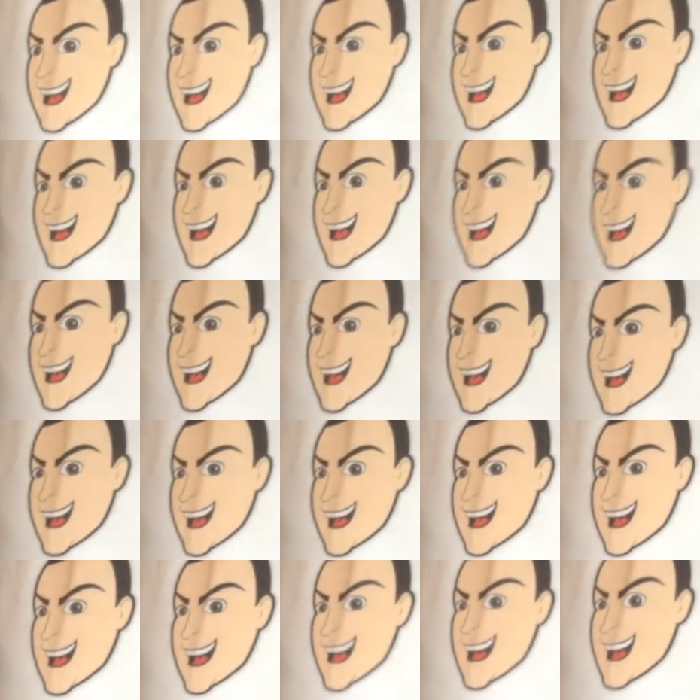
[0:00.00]
lettuce
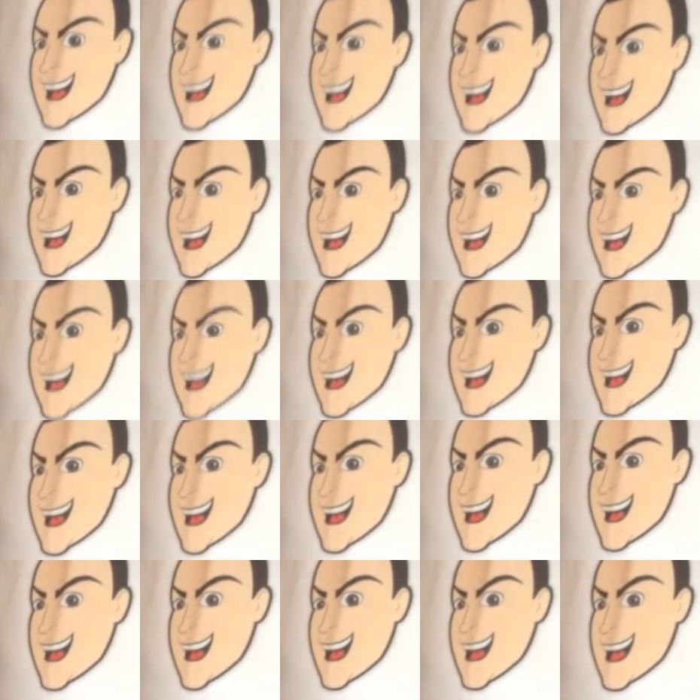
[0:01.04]
and uh, what
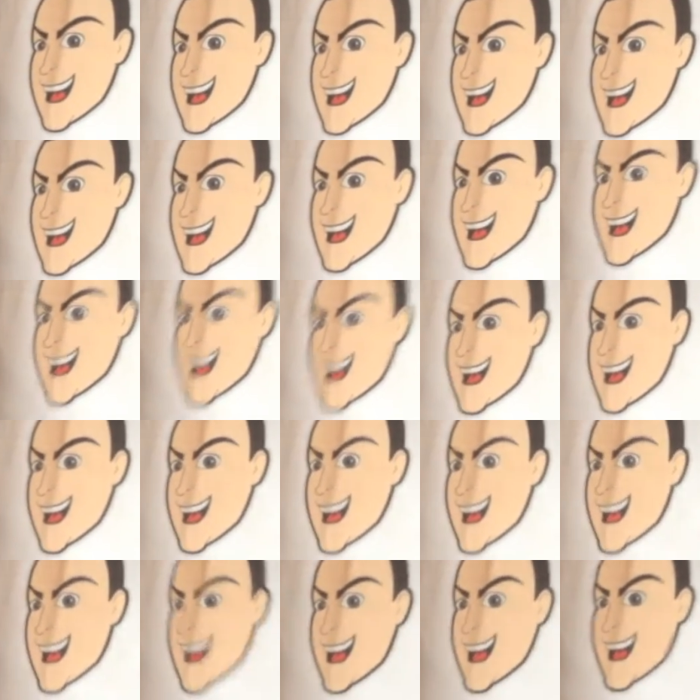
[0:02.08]
those
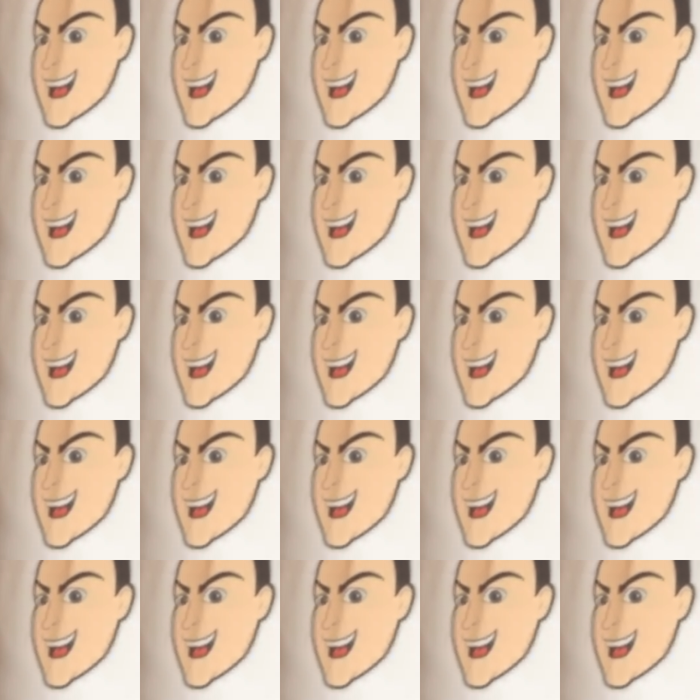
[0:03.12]
tangerines?